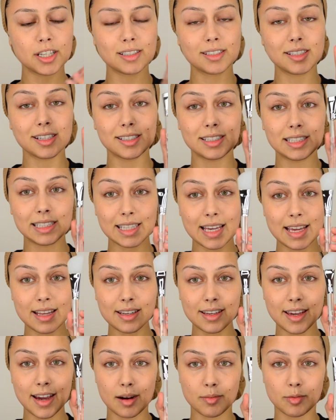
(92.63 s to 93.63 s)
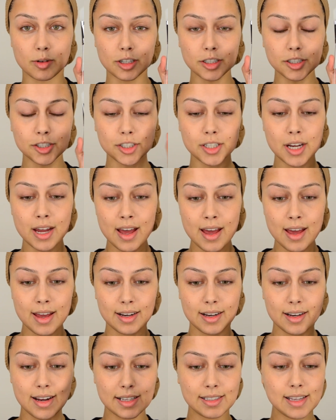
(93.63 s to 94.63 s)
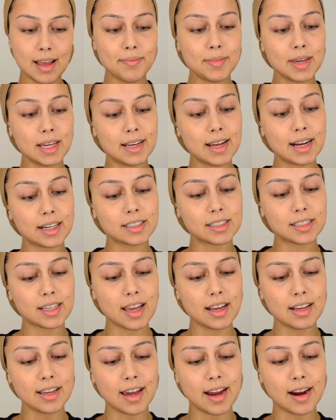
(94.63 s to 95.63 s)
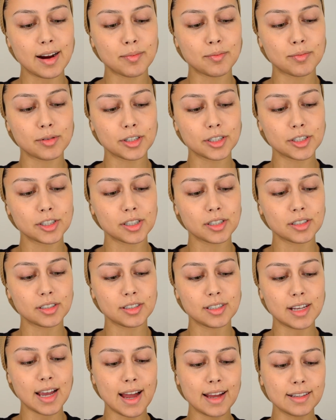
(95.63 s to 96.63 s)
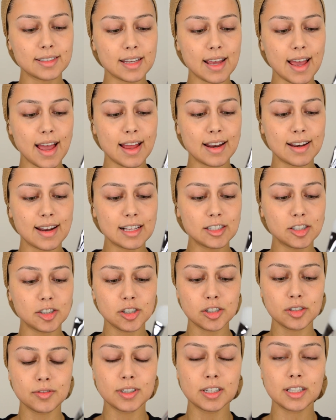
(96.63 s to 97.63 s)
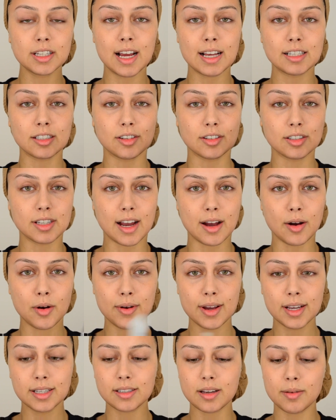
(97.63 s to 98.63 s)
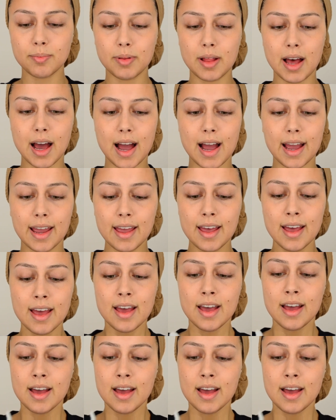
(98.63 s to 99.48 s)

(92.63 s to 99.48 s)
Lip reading: It's a skincare brush. They sent me their skincare brush set, and that's just really nice because I always apply.